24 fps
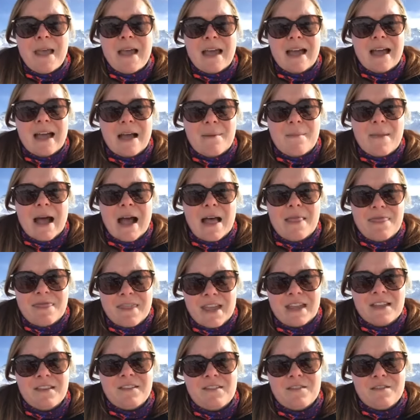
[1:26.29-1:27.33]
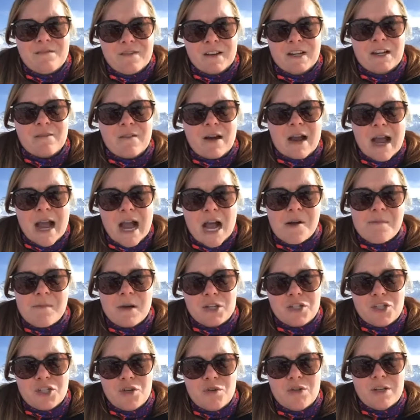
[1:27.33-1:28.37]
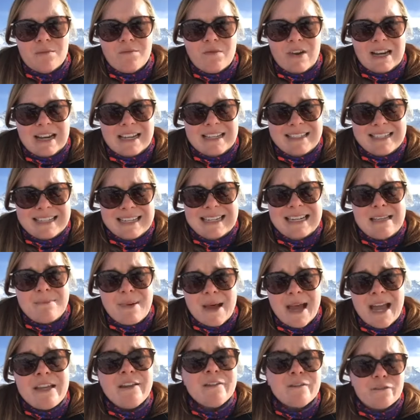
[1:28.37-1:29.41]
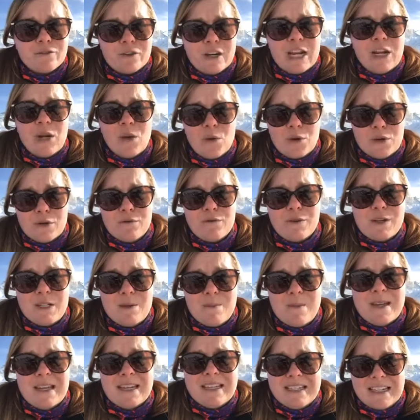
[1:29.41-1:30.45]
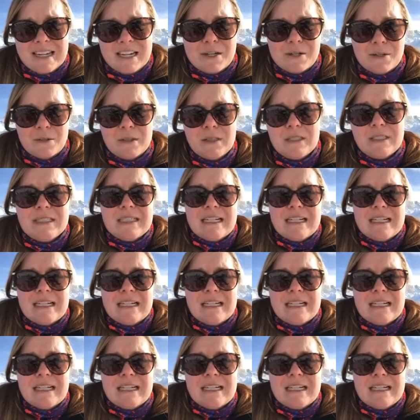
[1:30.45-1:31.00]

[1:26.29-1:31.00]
and then to figure out how much you can realistically pay for it in order for it to be a deal,